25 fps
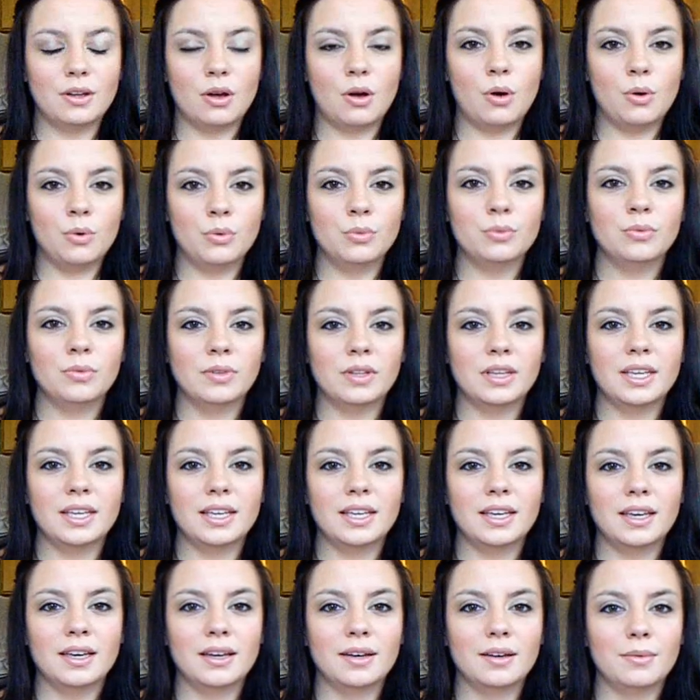is the
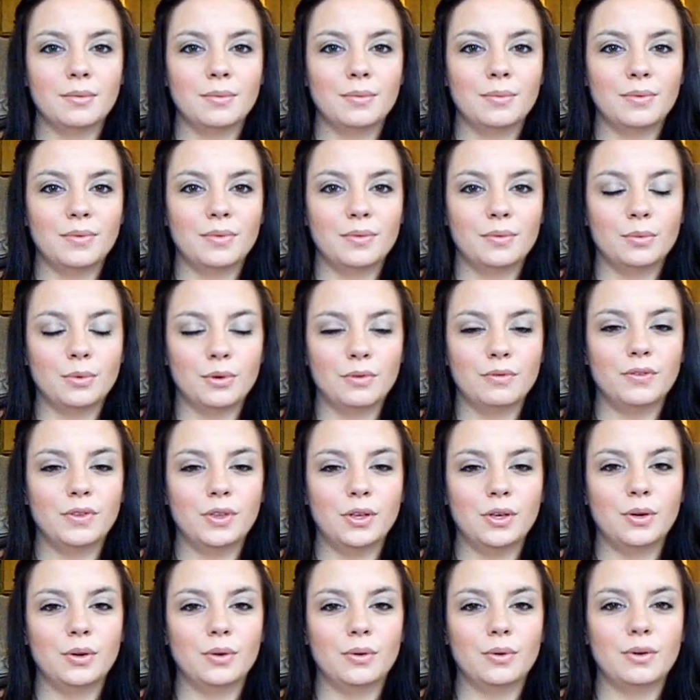only
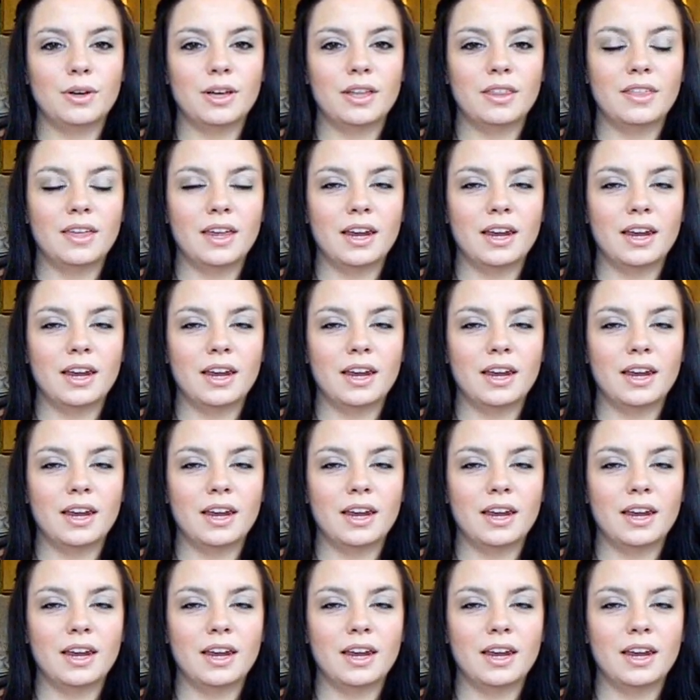review